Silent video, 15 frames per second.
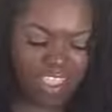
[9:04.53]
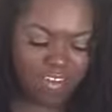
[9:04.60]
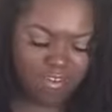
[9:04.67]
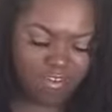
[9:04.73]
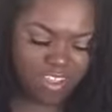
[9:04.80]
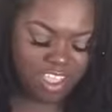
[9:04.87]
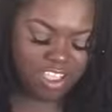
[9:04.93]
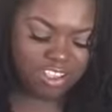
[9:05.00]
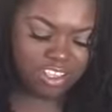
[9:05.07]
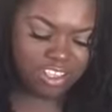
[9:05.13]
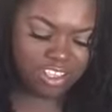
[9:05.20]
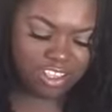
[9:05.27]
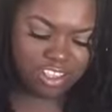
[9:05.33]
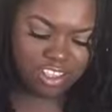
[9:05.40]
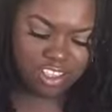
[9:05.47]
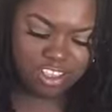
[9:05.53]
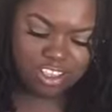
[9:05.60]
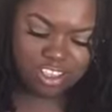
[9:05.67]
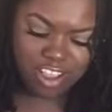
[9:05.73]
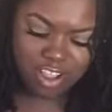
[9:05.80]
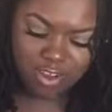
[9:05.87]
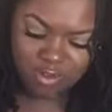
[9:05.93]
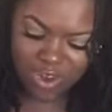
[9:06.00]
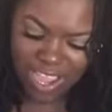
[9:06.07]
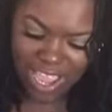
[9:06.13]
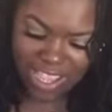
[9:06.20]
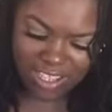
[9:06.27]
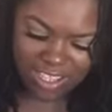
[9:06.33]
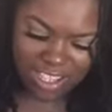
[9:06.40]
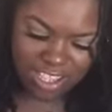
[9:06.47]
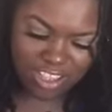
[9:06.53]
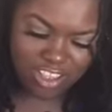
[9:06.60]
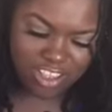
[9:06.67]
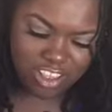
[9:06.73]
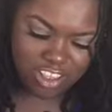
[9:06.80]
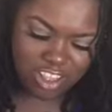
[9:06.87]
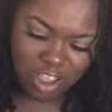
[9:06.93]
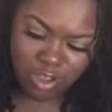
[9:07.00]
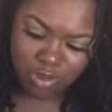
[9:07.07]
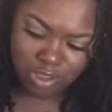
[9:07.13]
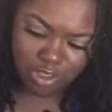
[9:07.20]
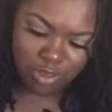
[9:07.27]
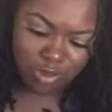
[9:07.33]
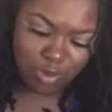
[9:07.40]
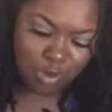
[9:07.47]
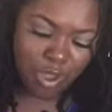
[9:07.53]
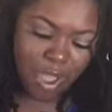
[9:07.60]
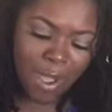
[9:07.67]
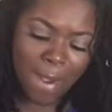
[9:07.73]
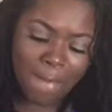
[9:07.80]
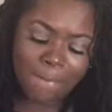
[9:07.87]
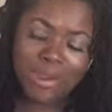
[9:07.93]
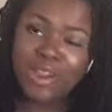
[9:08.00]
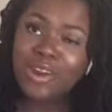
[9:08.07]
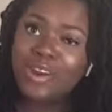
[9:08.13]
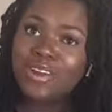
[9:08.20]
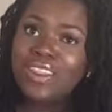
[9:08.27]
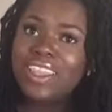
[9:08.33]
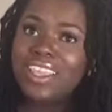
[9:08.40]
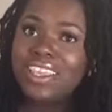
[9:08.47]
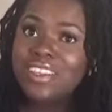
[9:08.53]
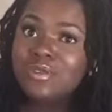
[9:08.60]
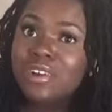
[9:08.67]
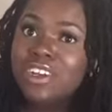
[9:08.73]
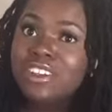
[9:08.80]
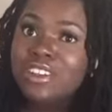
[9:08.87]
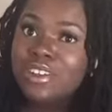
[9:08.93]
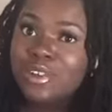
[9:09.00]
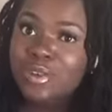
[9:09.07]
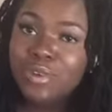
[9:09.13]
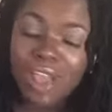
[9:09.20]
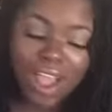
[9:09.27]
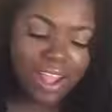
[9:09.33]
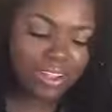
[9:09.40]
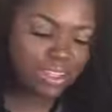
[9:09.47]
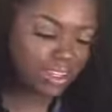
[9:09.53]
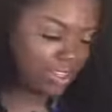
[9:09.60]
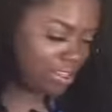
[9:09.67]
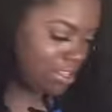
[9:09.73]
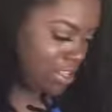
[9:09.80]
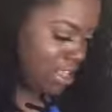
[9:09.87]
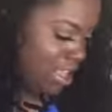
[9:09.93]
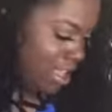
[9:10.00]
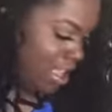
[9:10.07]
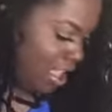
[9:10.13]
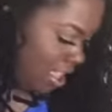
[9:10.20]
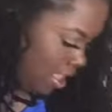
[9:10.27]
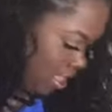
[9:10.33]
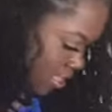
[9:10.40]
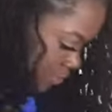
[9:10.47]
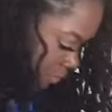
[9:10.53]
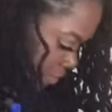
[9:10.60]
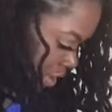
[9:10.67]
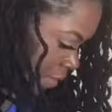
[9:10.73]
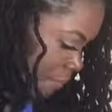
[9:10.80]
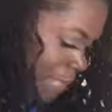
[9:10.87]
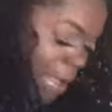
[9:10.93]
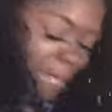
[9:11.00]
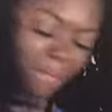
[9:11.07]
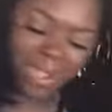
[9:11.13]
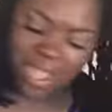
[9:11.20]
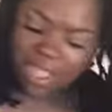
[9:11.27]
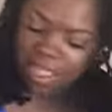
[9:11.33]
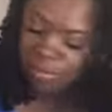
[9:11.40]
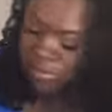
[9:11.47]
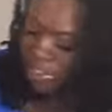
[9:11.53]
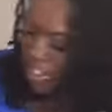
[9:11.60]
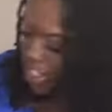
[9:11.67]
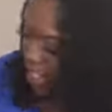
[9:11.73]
fit so nice and so cute. But girl, these were $2. And my mom, she